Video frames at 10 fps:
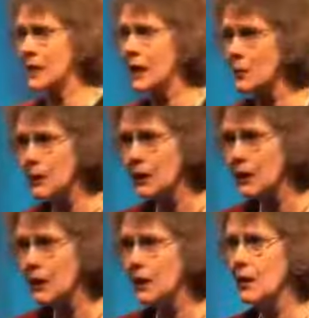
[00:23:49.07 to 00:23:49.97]
and tell me
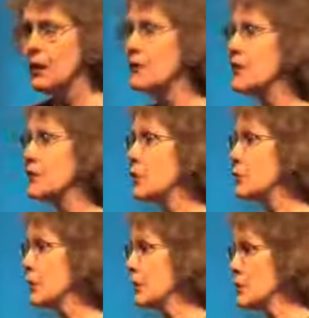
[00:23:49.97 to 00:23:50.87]
that there
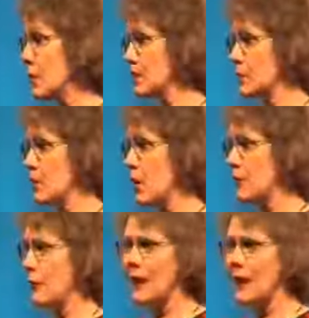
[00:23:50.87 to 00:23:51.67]
really was a water.